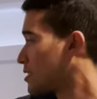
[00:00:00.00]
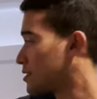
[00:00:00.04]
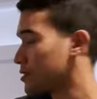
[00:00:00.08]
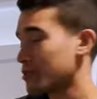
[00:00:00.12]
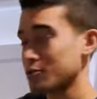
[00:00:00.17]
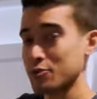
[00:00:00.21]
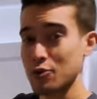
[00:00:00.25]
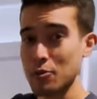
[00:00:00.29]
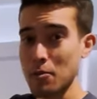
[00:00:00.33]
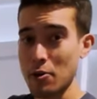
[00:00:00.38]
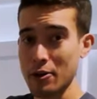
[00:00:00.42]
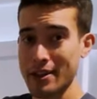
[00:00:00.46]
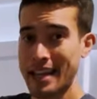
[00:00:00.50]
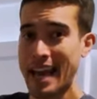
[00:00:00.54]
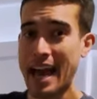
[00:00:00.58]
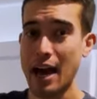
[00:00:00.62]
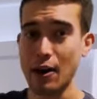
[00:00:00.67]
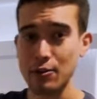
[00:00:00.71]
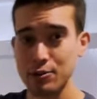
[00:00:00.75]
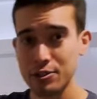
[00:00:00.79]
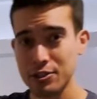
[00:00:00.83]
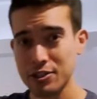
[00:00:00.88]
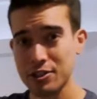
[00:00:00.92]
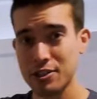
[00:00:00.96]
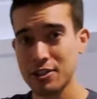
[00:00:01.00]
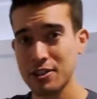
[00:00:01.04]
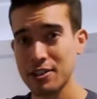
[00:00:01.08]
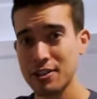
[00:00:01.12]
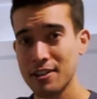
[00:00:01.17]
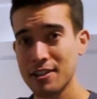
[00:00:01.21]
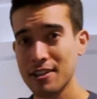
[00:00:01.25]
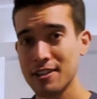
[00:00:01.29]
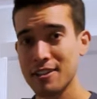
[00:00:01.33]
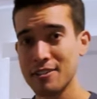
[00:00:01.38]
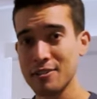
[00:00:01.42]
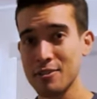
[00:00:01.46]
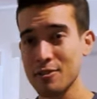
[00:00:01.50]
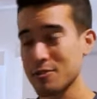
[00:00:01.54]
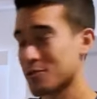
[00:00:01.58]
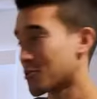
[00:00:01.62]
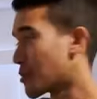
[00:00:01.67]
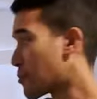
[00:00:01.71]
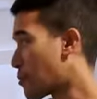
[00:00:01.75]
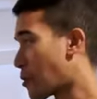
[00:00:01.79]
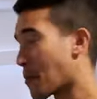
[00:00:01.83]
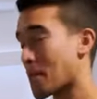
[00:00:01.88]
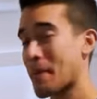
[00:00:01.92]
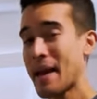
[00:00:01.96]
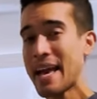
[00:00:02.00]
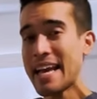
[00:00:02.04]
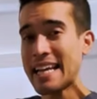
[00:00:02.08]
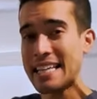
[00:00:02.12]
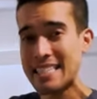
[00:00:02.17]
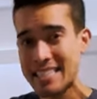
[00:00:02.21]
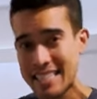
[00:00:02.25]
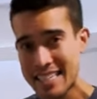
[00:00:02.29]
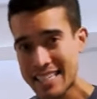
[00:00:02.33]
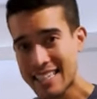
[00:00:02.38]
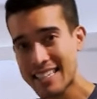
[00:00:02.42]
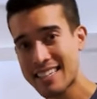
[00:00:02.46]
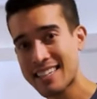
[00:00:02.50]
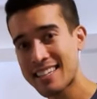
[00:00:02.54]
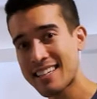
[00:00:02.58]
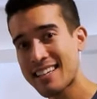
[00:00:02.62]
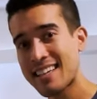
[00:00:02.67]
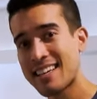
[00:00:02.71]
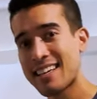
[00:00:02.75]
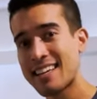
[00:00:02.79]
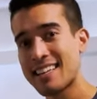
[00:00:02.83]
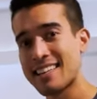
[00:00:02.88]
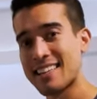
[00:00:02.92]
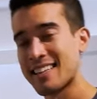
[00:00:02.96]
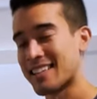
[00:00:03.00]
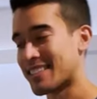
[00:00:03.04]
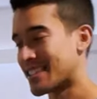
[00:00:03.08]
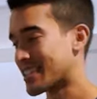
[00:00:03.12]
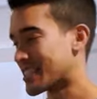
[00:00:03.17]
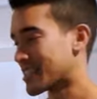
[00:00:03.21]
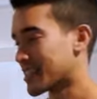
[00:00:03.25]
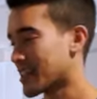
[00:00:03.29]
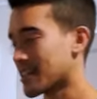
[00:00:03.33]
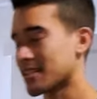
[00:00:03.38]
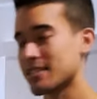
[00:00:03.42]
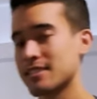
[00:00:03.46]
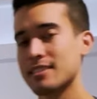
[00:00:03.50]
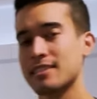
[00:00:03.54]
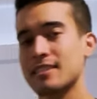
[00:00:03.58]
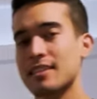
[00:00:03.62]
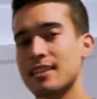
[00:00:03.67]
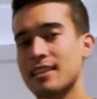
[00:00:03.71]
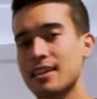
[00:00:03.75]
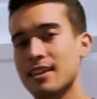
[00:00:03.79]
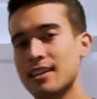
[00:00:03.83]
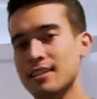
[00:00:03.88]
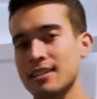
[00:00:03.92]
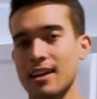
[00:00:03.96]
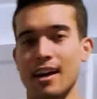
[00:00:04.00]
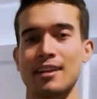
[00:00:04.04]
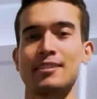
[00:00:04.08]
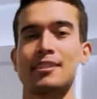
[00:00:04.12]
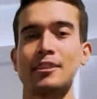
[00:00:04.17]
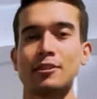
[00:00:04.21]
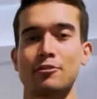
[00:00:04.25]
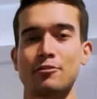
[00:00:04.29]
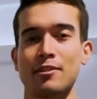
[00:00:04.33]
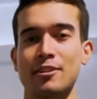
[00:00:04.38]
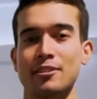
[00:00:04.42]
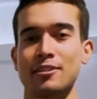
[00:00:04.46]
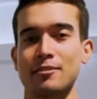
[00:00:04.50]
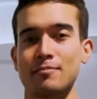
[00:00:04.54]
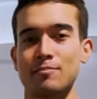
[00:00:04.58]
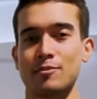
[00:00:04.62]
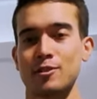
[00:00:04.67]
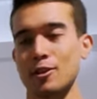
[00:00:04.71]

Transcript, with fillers: there's no more couch, there's no more painting, this is just content creation.